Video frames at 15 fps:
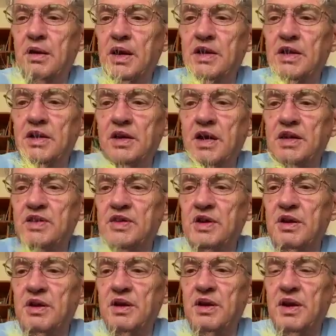nice
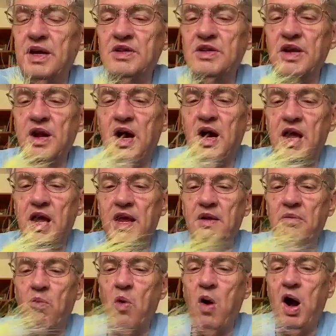and
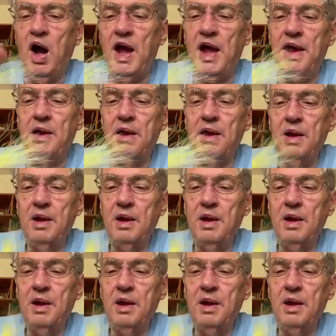wide,